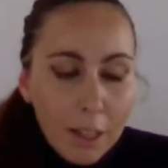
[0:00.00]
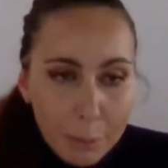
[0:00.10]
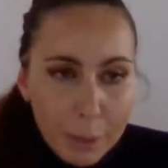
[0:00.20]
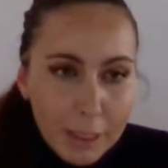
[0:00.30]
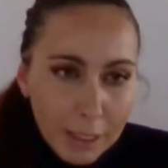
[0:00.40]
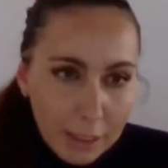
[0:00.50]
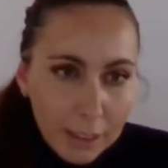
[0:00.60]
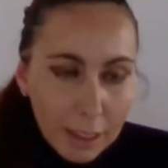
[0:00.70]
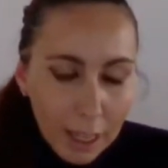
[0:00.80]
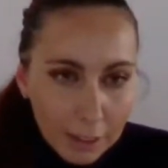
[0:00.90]

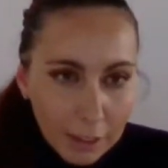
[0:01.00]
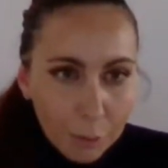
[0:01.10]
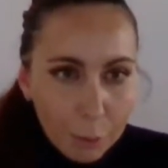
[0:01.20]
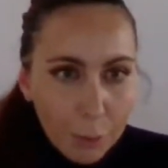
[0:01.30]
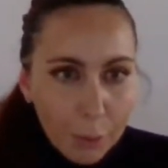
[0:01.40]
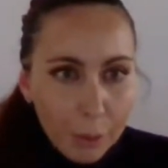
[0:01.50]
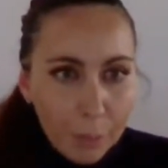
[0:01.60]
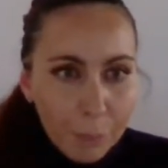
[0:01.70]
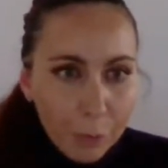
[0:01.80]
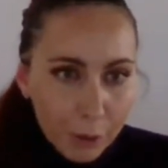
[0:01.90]
Notwithstanding the active war,
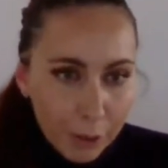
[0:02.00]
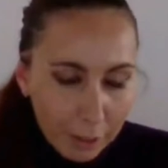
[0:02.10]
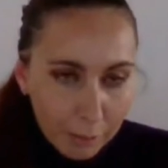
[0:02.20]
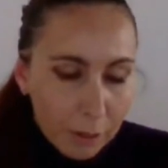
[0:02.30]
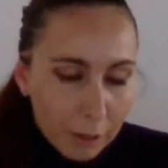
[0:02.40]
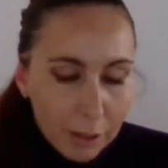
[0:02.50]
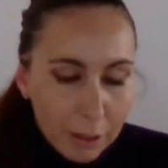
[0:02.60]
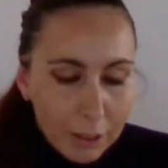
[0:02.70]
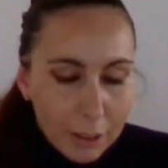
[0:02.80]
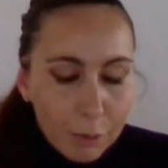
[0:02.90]

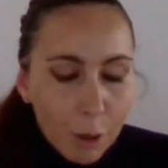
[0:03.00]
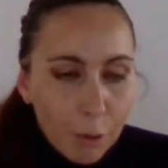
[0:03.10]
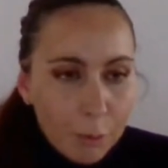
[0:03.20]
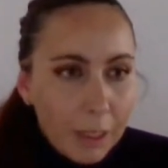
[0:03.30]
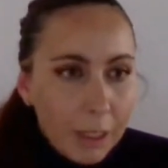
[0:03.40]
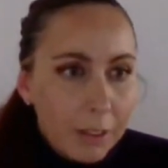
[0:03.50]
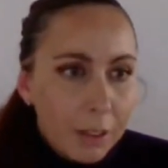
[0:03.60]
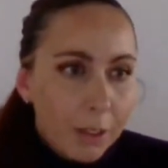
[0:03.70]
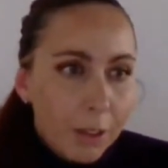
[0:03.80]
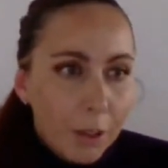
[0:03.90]

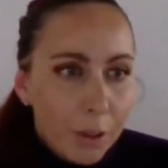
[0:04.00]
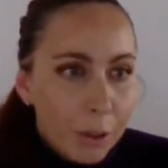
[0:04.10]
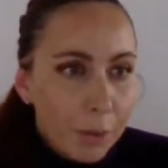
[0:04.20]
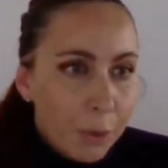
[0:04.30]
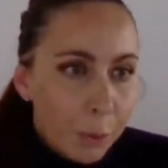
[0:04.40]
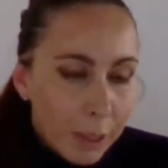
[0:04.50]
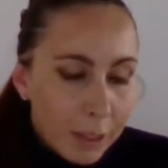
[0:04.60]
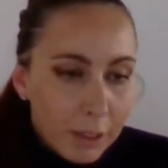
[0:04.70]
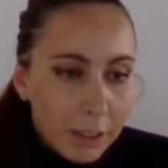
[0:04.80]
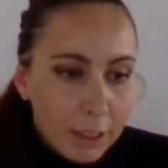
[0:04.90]
conflict, or the
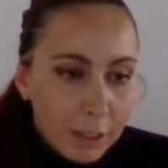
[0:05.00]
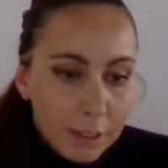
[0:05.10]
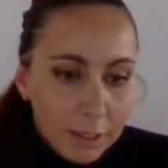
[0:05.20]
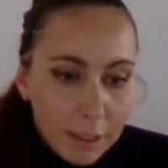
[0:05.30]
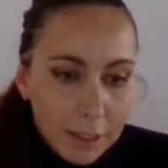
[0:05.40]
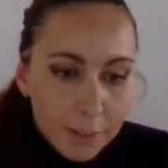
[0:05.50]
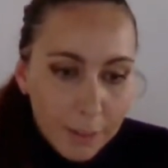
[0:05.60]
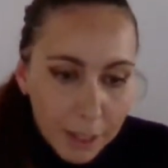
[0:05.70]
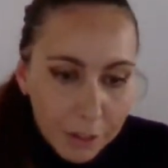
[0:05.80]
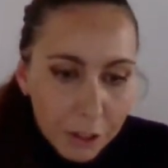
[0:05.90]
one in its
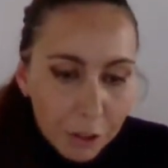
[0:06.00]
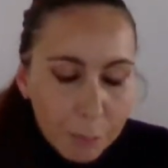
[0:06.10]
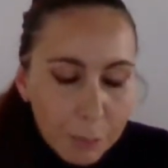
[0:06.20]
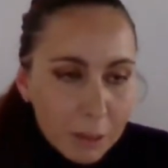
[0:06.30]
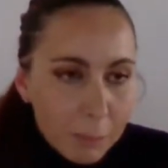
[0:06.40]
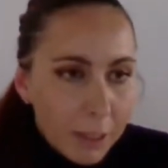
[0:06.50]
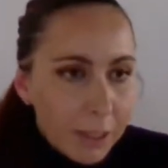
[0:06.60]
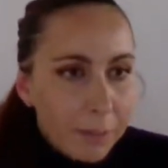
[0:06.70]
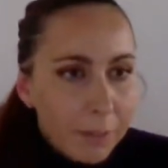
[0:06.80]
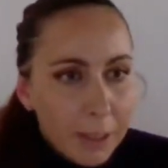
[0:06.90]
ceasefire or
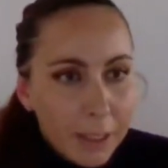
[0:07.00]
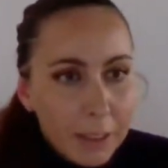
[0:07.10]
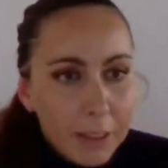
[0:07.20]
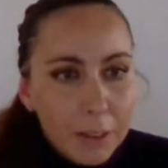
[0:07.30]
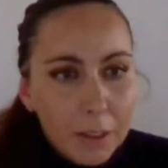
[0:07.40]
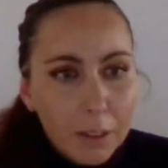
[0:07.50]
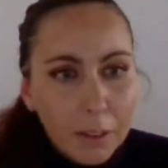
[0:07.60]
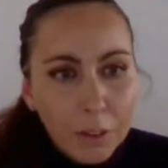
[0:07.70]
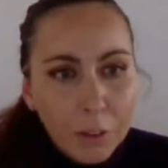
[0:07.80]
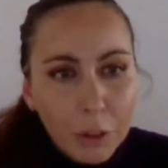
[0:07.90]
peacemaking phase,
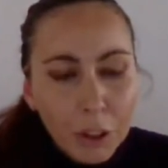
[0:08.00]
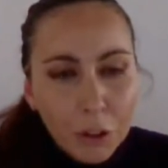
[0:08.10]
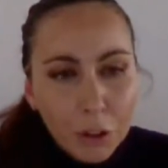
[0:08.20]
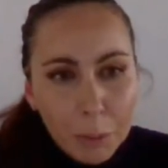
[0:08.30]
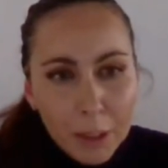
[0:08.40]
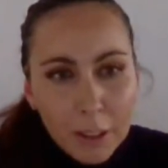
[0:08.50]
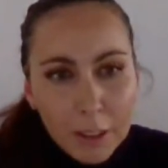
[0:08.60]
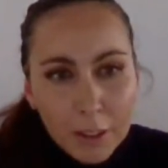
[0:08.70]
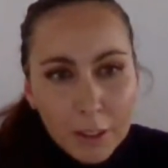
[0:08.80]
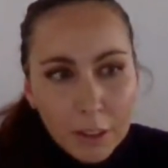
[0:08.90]
the region of Middle
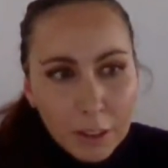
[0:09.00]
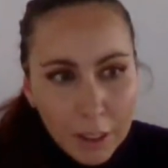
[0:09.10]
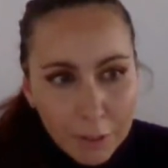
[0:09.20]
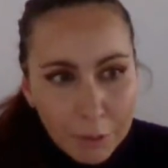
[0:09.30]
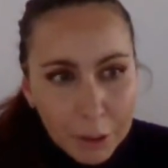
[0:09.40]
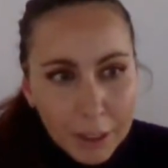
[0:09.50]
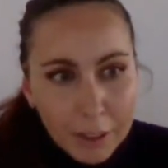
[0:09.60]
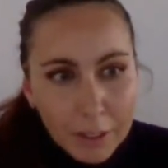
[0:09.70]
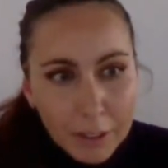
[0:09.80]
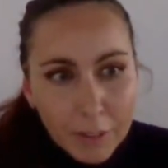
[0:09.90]
East and Africa
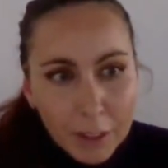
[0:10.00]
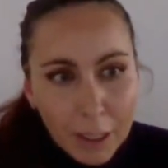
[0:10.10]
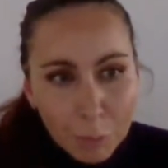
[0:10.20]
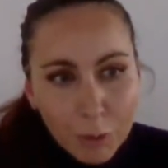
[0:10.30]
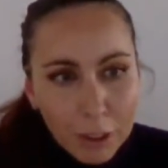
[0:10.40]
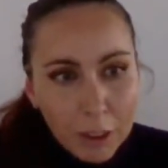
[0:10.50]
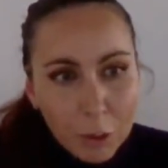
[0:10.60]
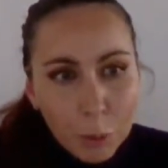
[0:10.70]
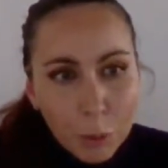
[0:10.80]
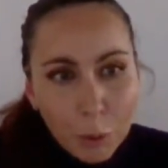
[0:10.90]
is even abundant
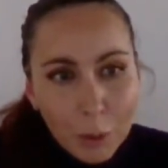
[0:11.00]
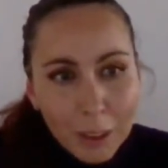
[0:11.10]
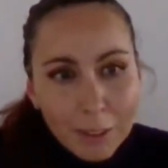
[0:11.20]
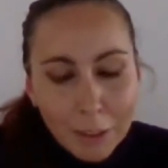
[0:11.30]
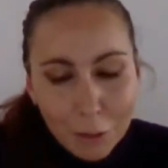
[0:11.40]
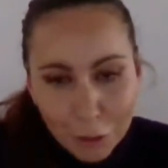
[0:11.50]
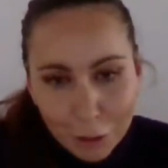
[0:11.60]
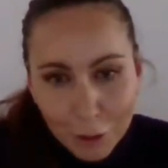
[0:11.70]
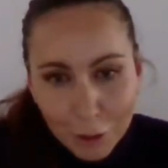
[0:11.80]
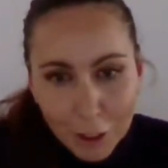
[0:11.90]
in pursuing
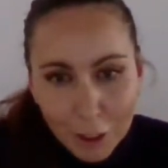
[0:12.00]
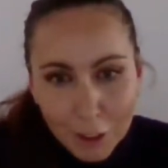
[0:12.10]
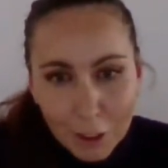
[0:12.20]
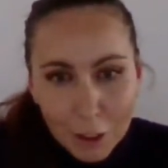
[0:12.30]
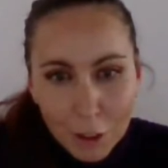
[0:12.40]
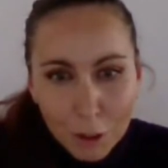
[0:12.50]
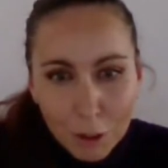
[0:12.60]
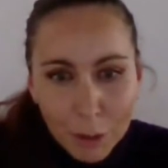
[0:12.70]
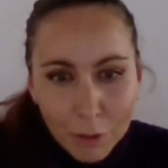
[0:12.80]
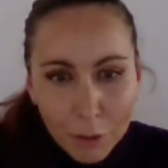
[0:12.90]
tensions in
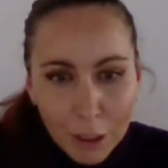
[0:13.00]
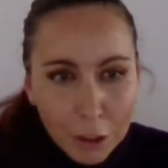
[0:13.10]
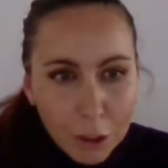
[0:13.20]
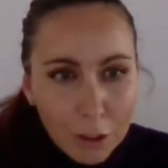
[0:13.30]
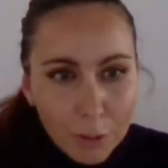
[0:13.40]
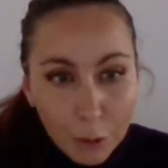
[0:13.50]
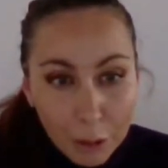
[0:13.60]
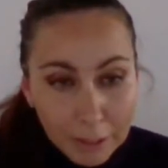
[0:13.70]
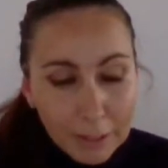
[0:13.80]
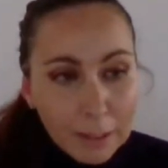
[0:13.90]
international relations. For
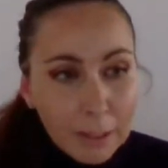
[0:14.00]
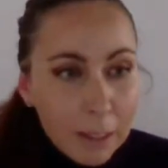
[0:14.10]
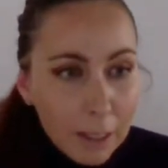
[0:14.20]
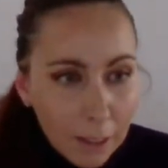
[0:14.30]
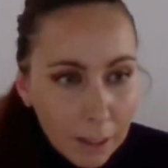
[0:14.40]
instance,